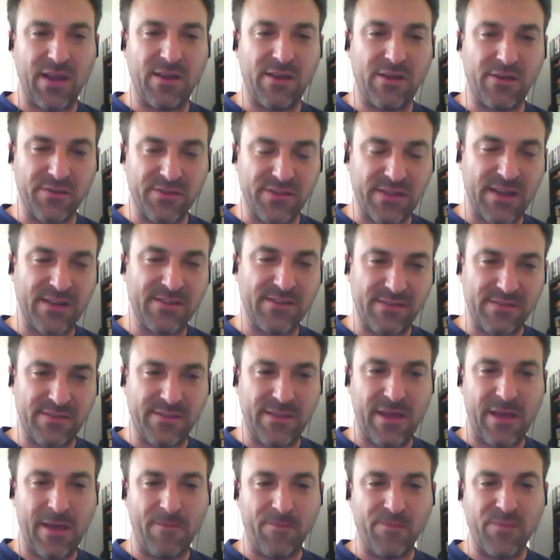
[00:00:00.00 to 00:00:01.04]
I contacted
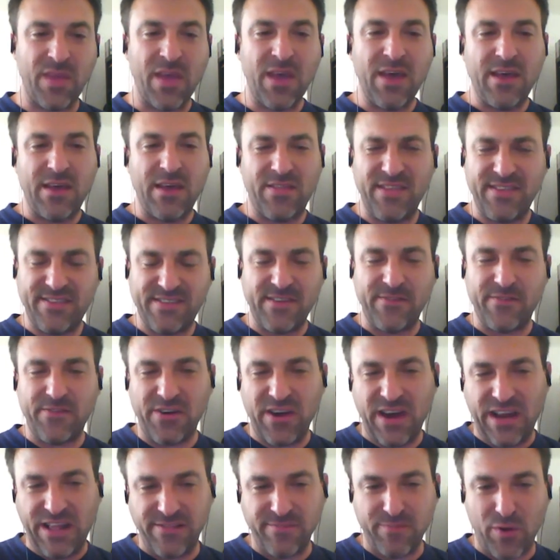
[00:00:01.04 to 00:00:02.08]
them, these are
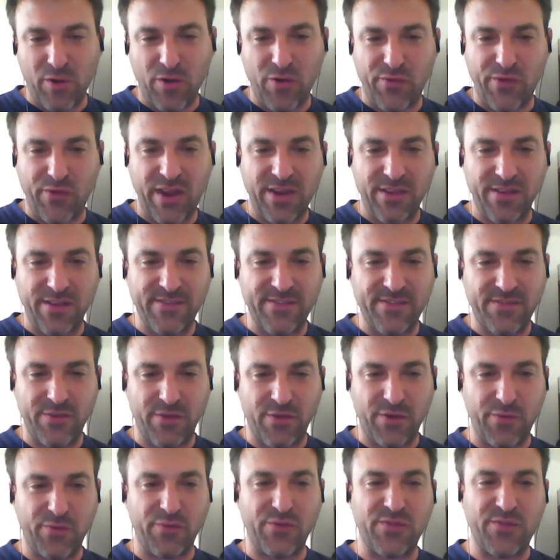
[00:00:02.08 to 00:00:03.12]
really small radios,
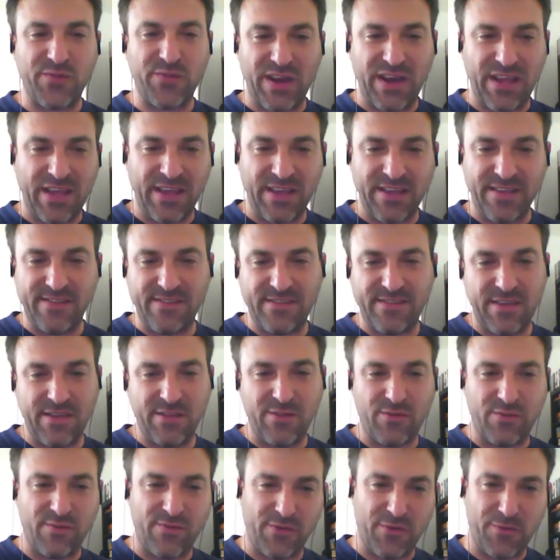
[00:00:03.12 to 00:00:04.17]
so it was really
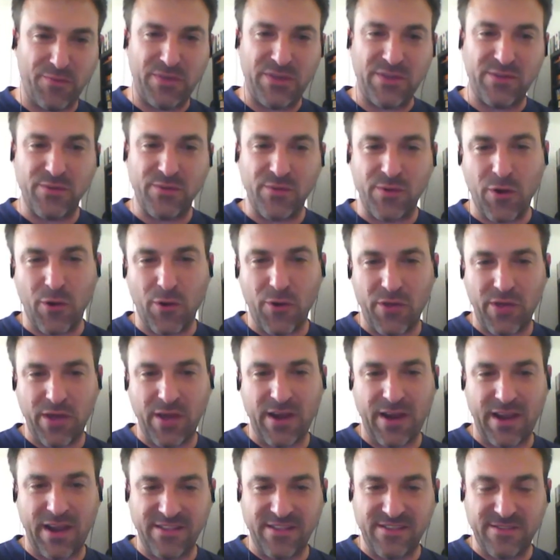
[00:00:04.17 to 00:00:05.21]
easy for me to go
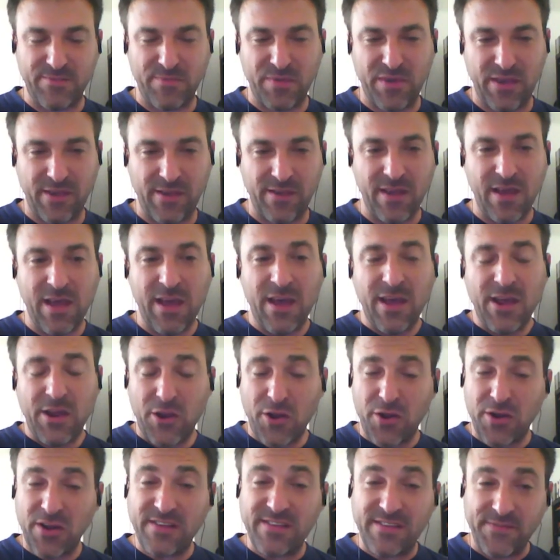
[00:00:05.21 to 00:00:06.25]
there and speak.
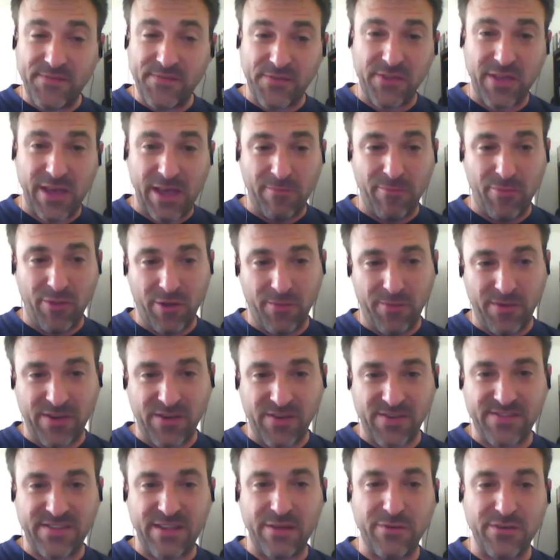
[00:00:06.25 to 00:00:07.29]
Not easy for them, though,
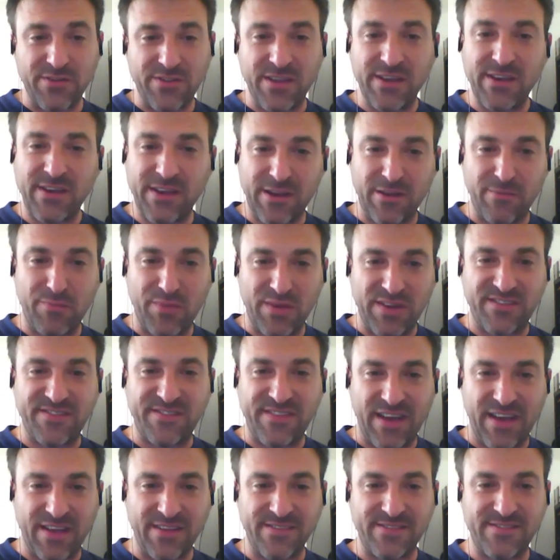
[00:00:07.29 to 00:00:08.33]
because they were taking a big
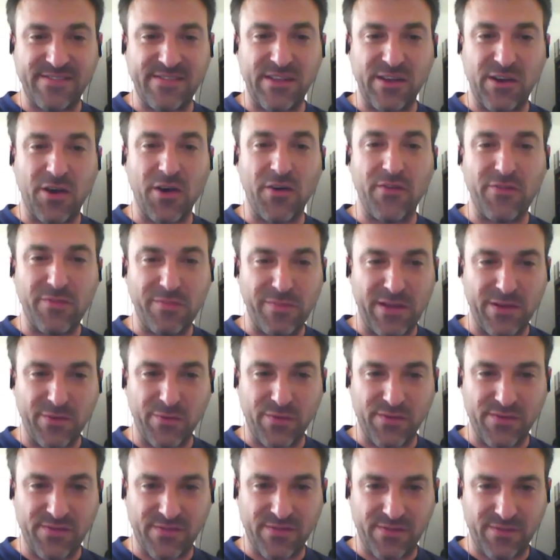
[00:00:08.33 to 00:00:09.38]
chance. The government
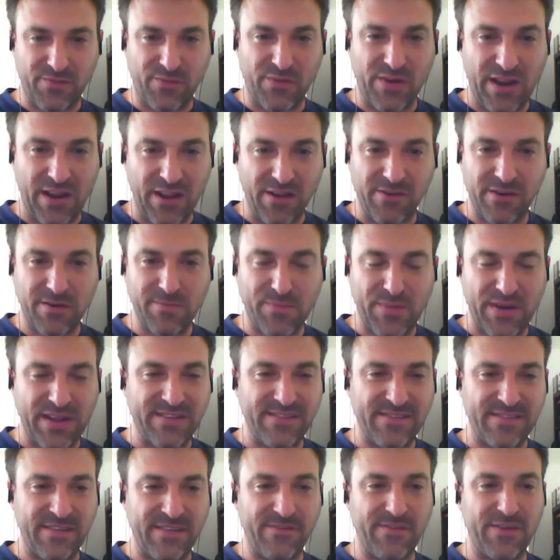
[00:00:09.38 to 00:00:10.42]
was really
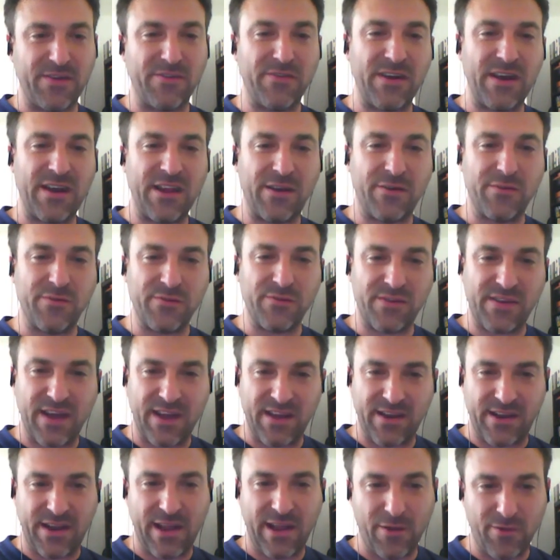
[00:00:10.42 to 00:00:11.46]
repressive and really could
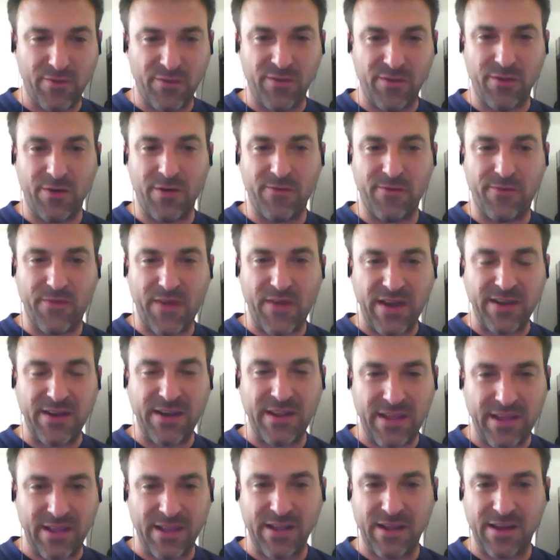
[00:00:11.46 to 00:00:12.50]
cut down your
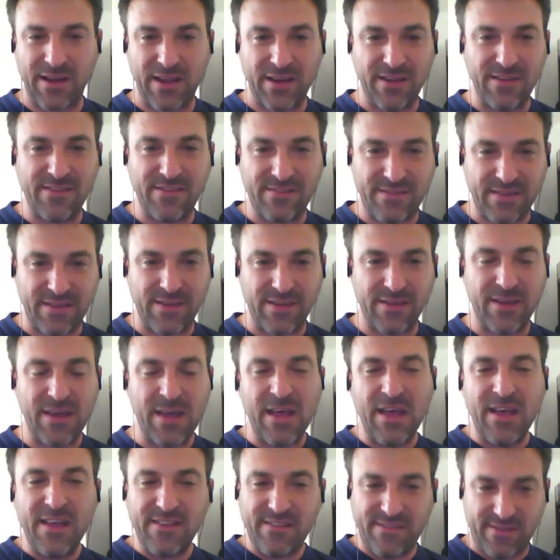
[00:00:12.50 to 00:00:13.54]
funding and anything.
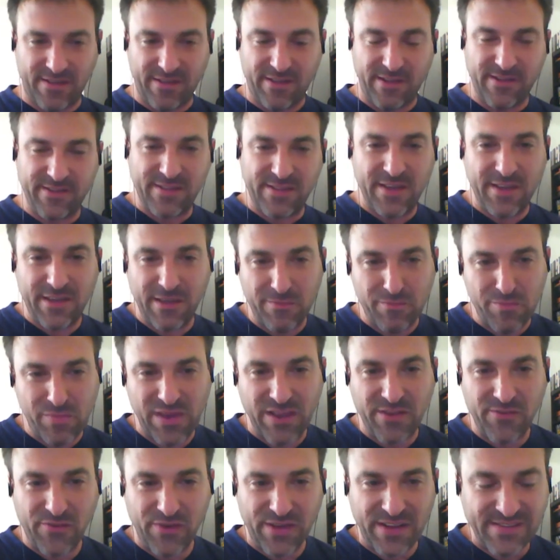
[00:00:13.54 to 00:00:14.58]
So they are taking
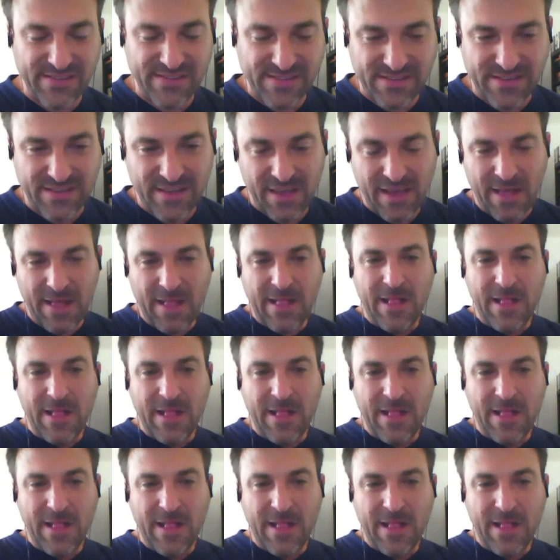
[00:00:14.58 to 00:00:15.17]
big risks.